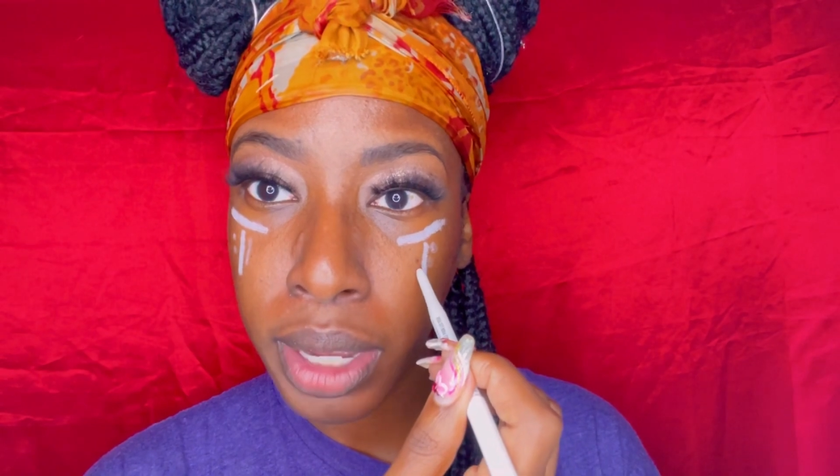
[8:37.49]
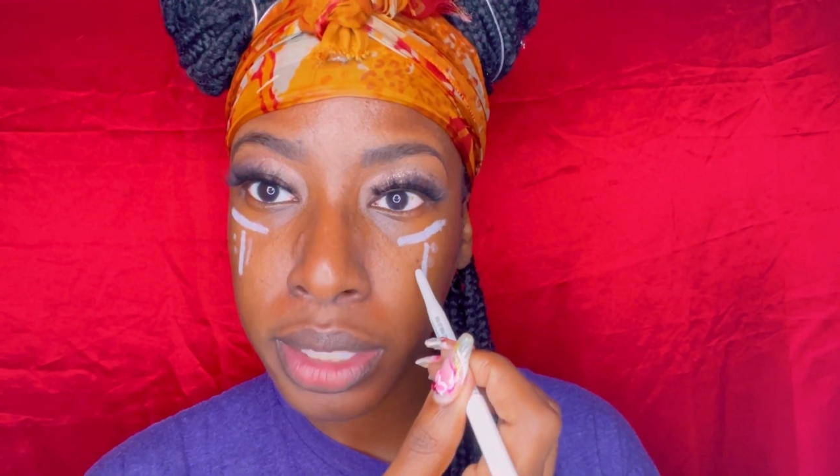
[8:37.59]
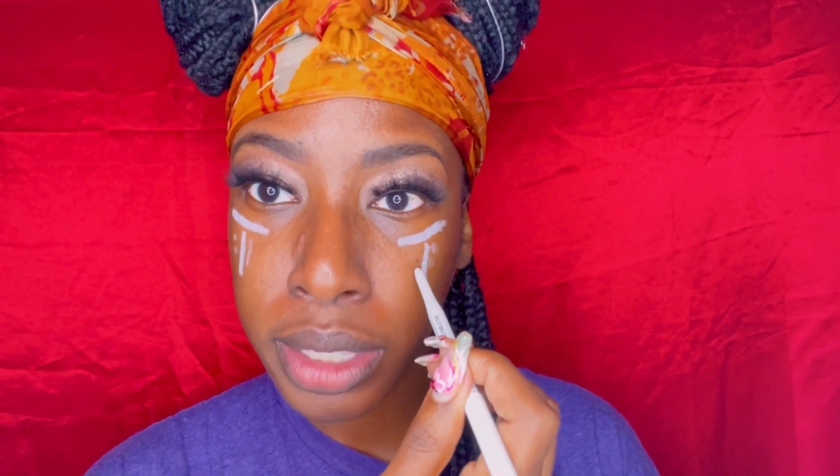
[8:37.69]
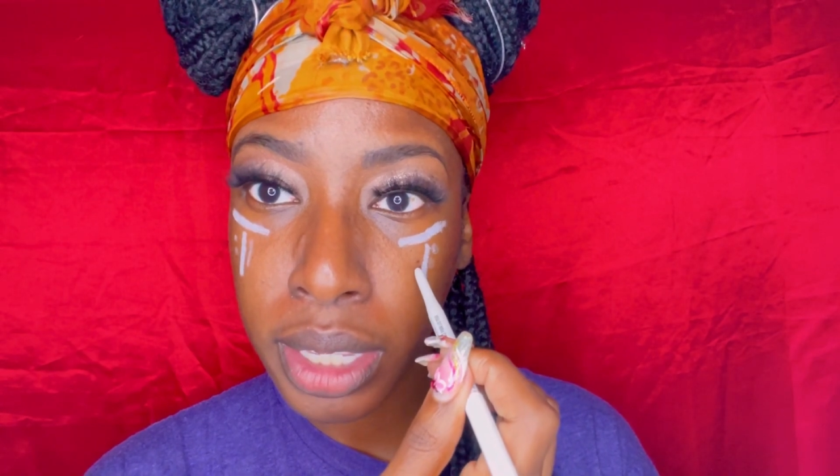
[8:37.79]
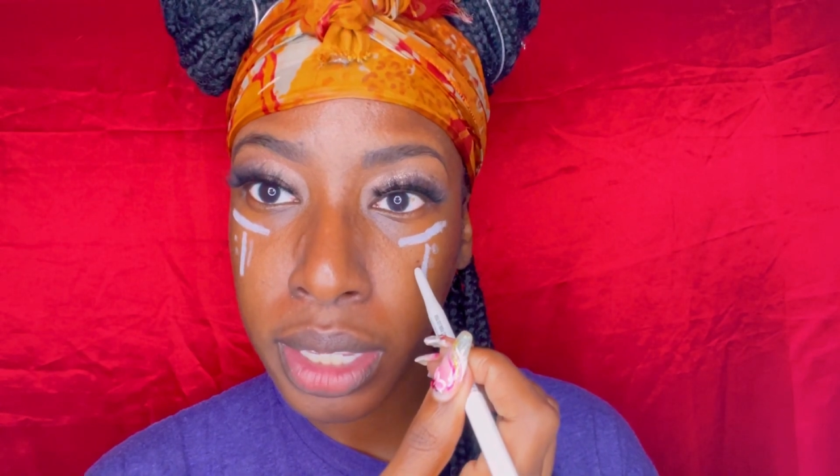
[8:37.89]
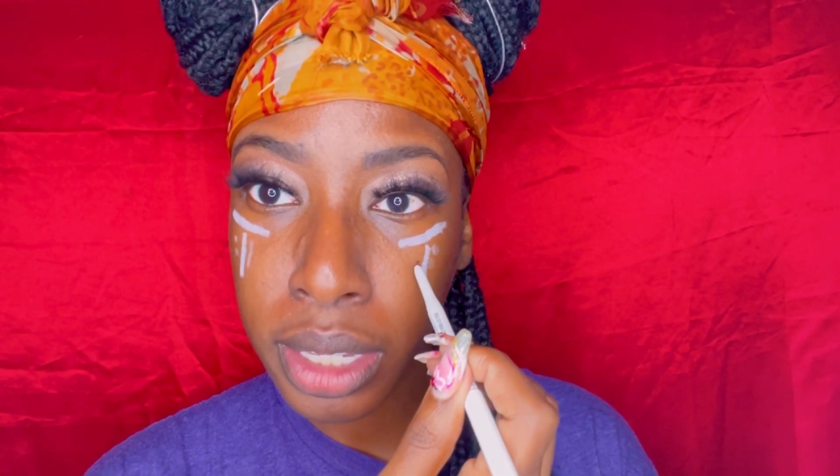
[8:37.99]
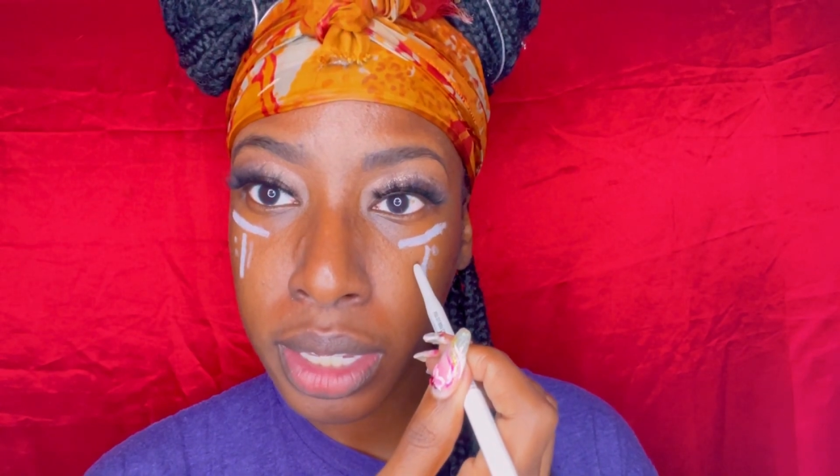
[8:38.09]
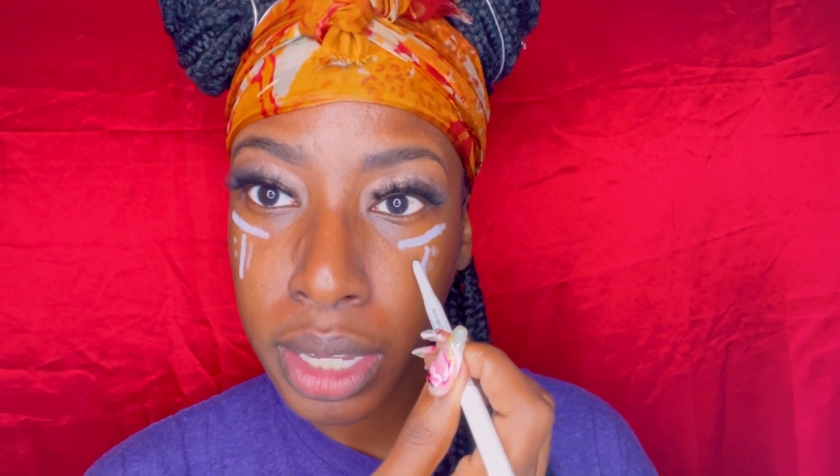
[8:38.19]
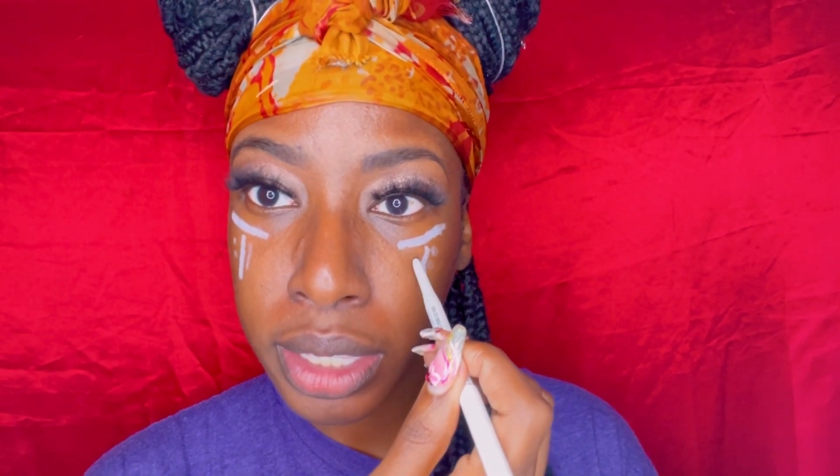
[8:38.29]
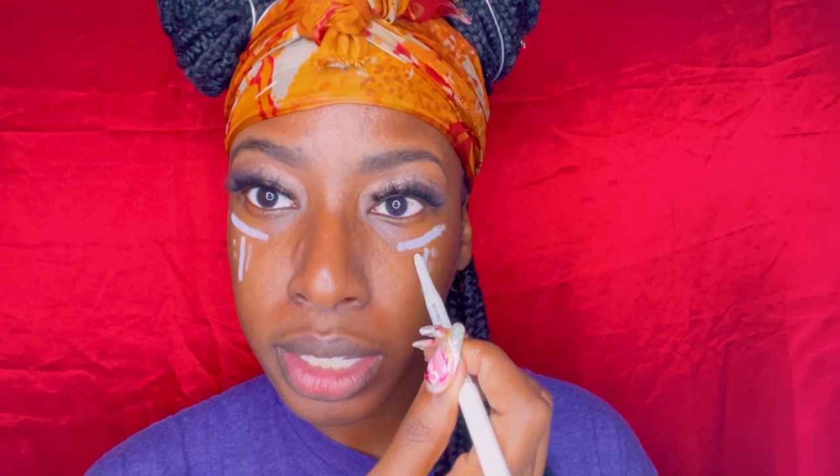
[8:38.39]
I
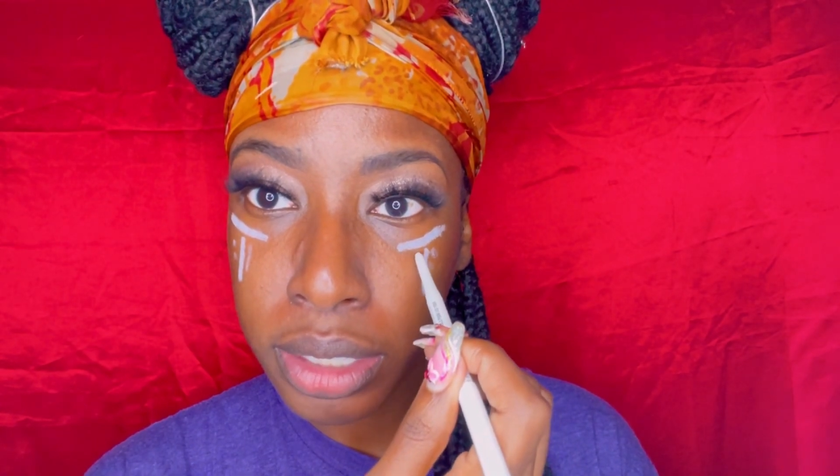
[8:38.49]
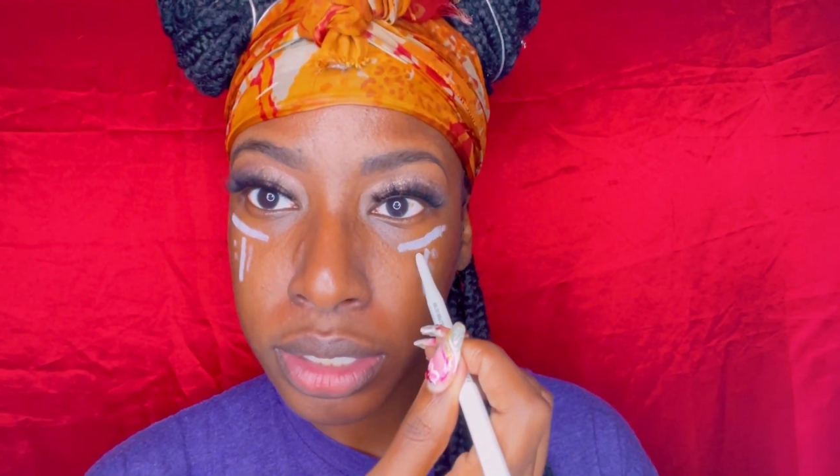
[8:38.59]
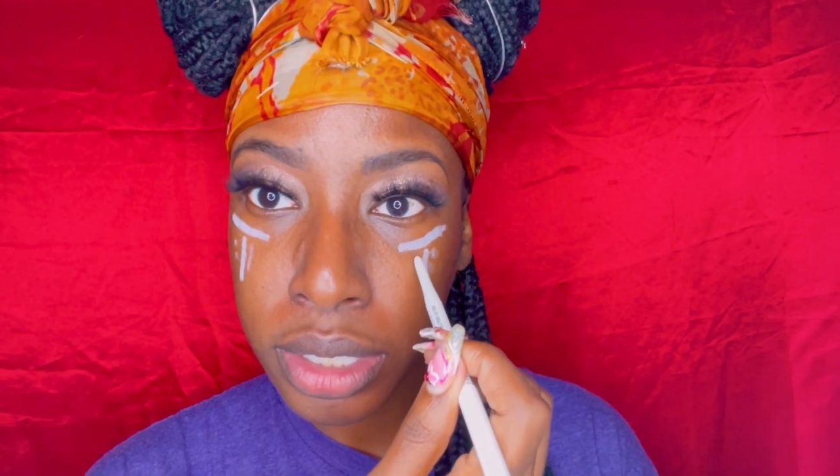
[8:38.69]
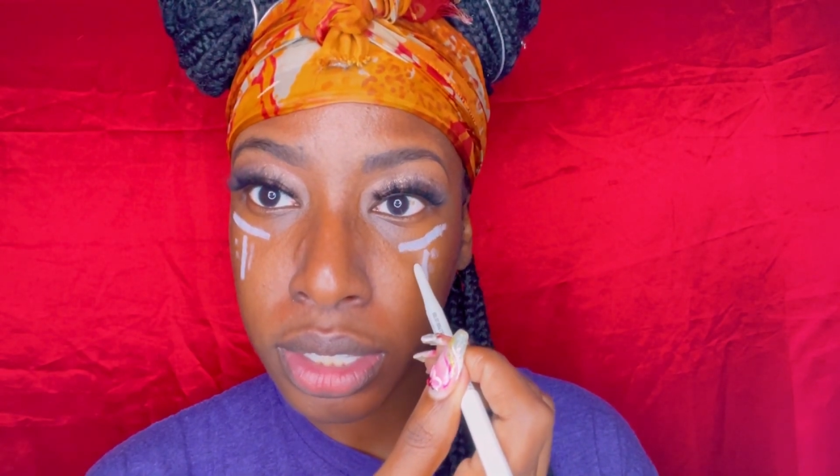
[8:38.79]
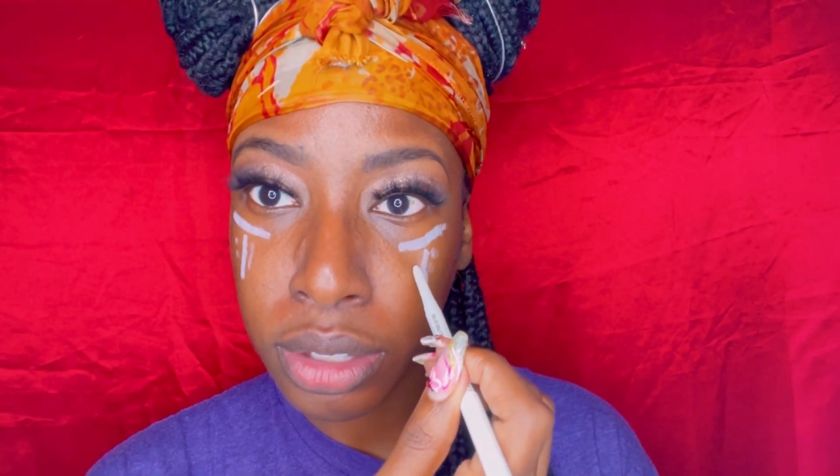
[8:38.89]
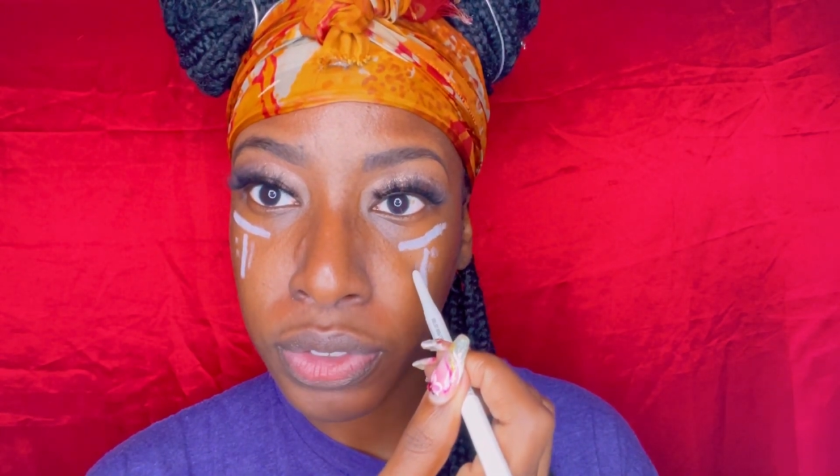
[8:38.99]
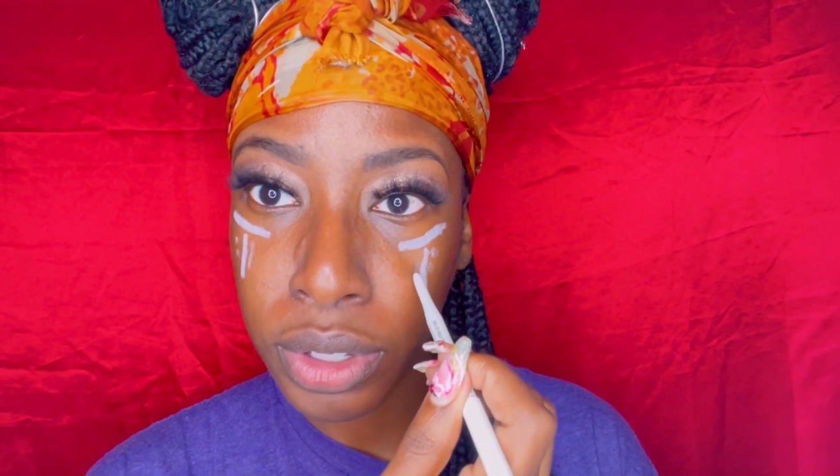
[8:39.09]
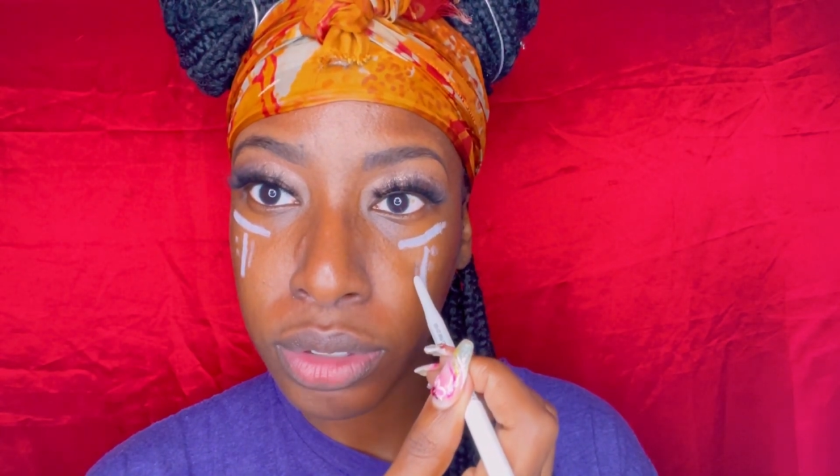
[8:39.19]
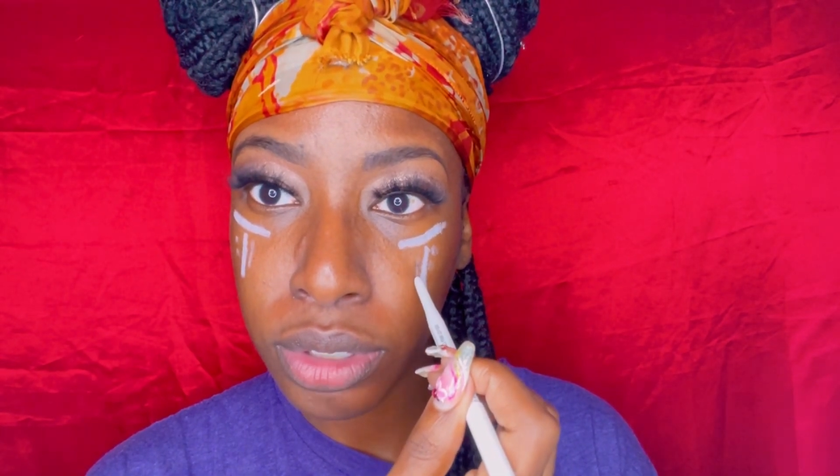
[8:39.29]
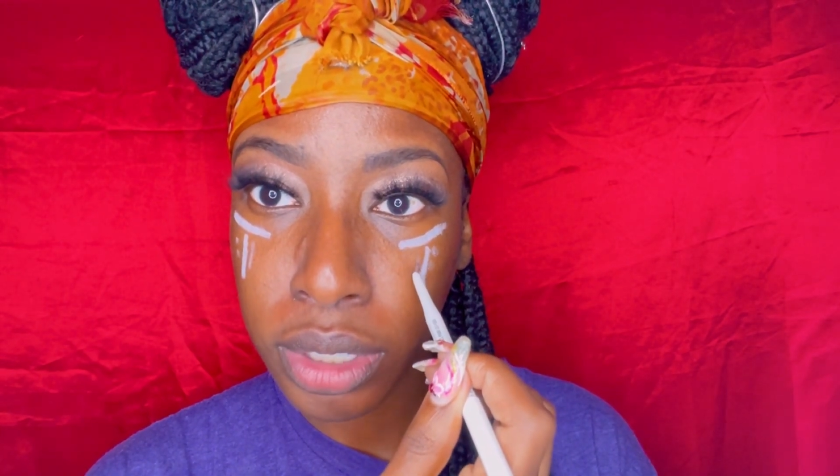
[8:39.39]
think just in the
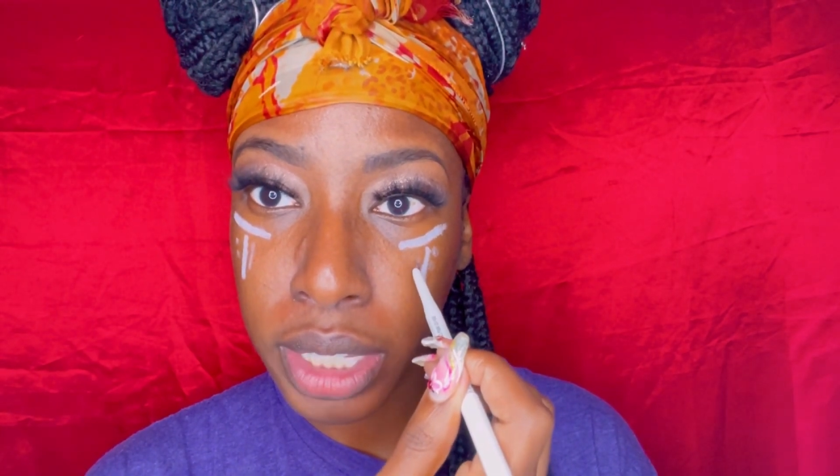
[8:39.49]
future,